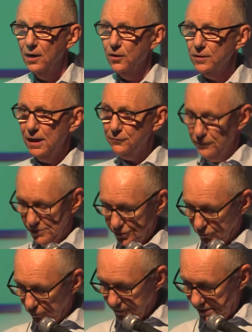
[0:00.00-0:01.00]
On average,
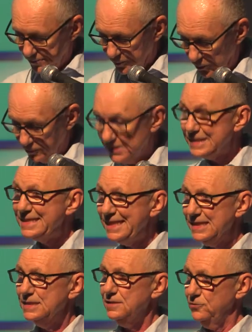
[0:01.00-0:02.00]
in all these polls,
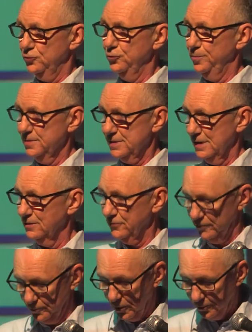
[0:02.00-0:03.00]
62%
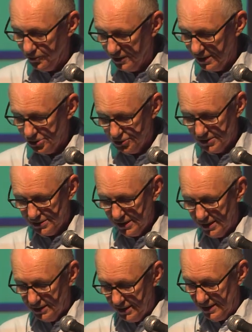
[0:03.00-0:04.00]
of the population say
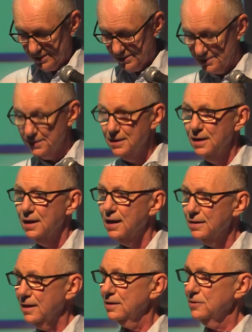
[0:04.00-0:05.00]
yes,
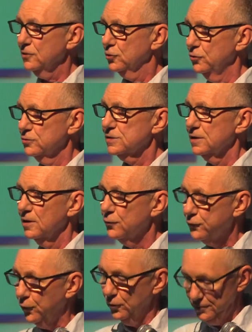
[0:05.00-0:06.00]
and that includes
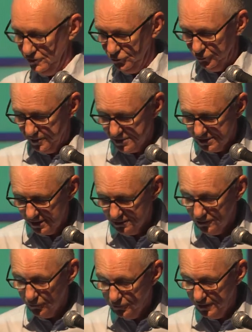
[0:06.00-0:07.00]

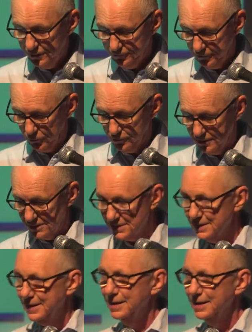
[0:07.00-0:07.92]
42% of Leave voters.